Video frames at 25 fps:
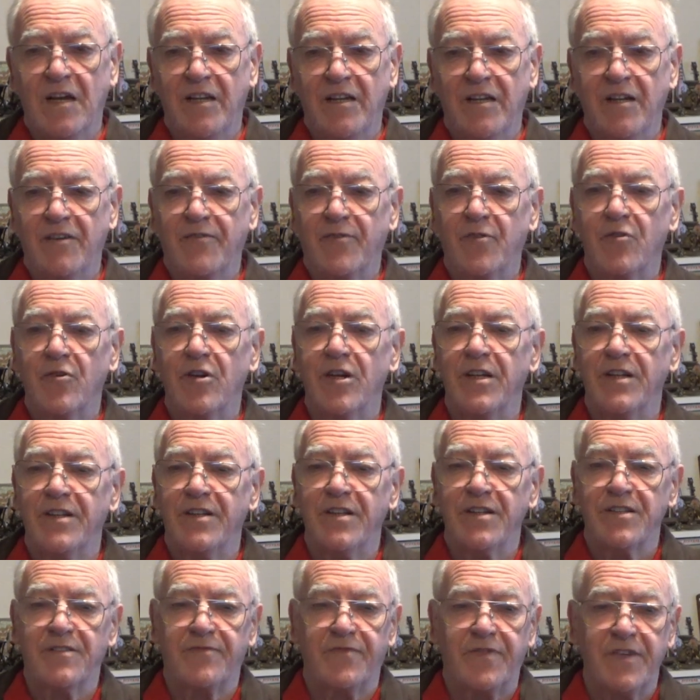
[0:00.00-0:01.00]
Therefore, in
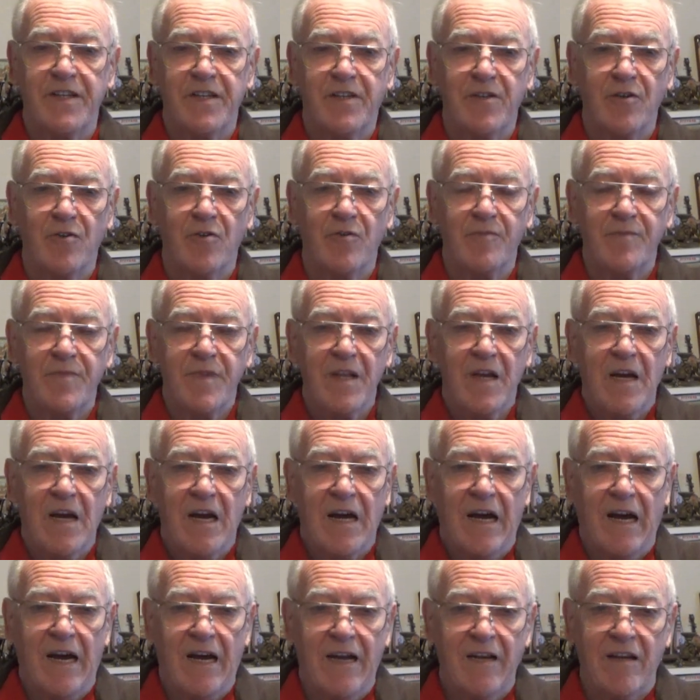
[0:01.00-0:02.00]
this video,
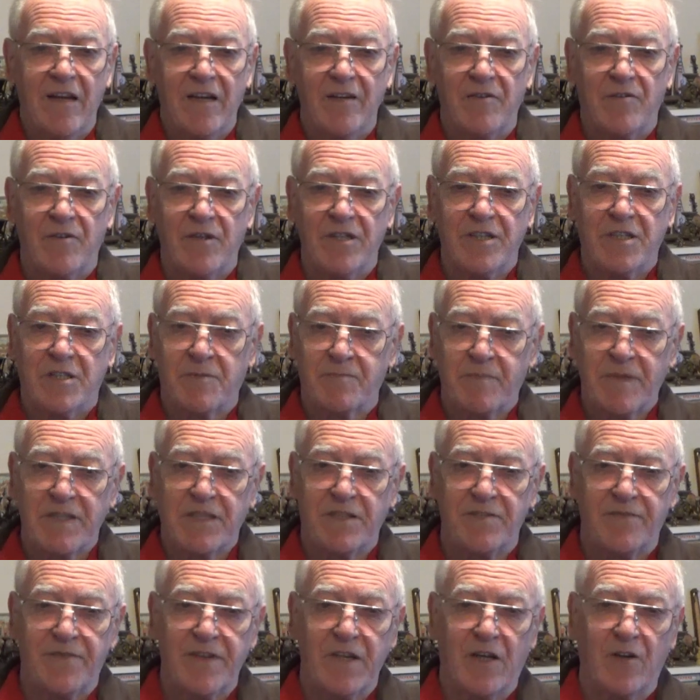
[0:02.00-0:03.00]
I address
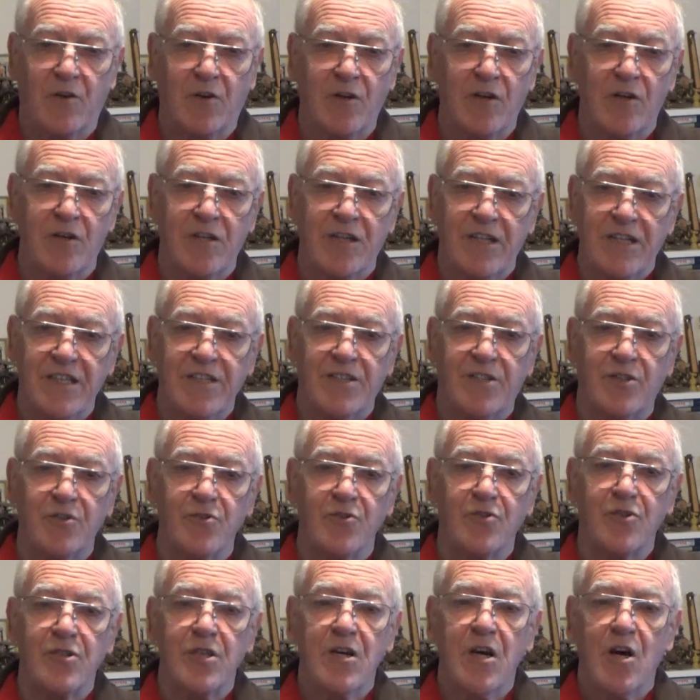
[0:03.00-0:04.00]
specific
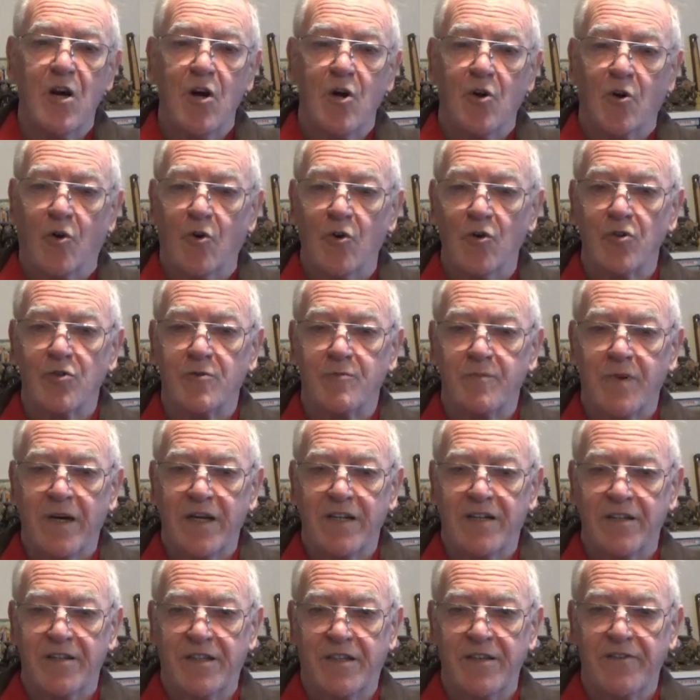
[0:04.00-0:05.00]
issues caused
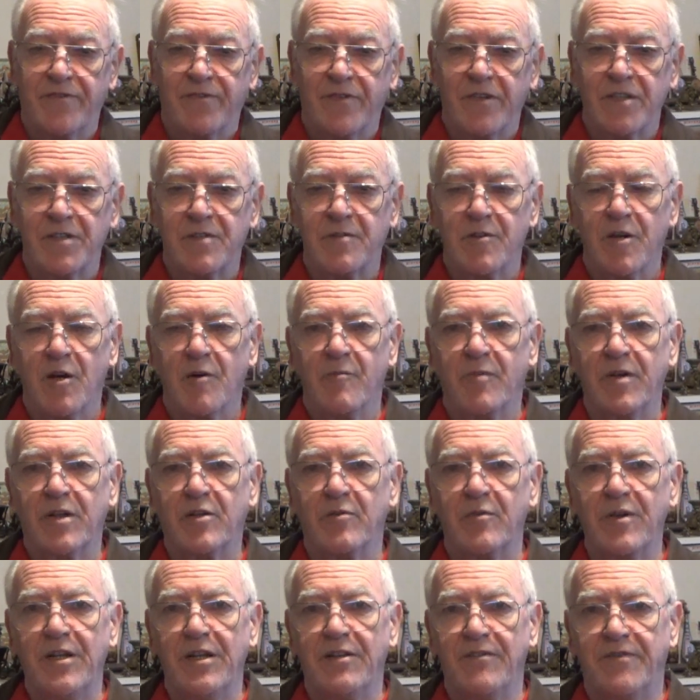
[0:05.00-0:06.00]
by the difference
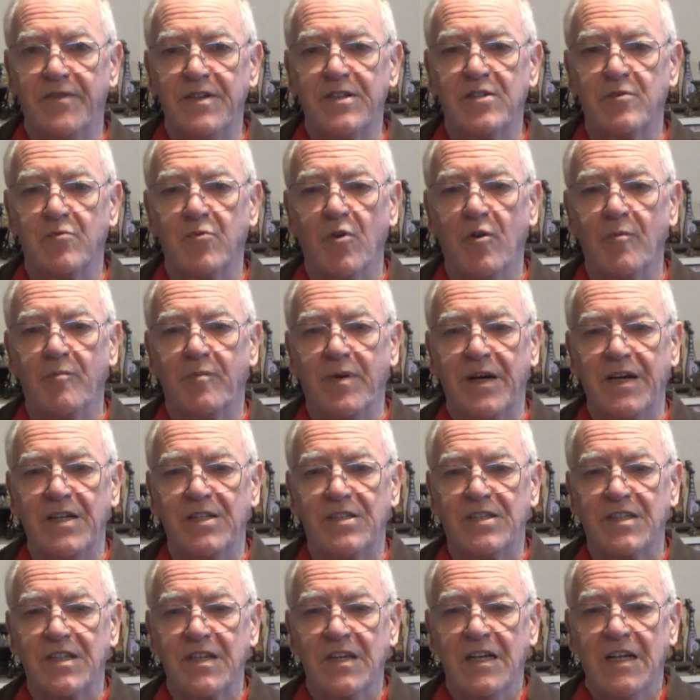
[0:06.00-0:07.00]
between the
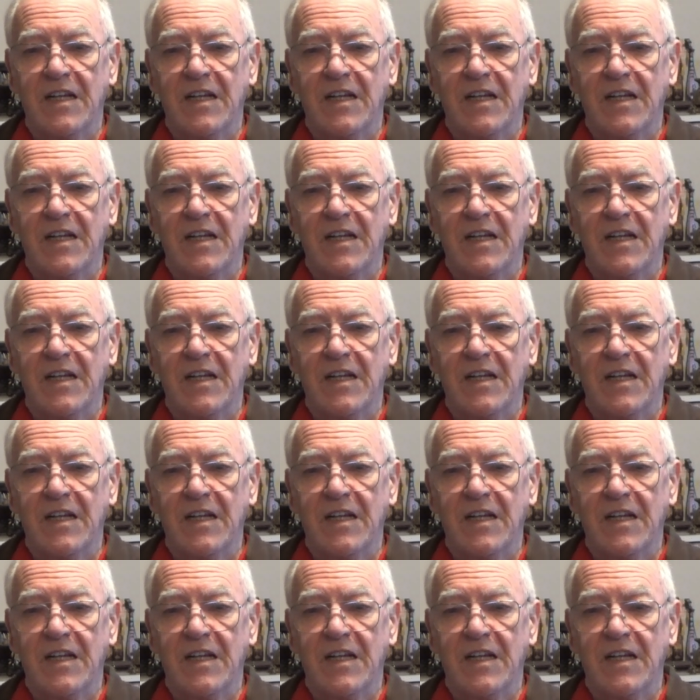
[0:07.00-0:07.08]
visual-based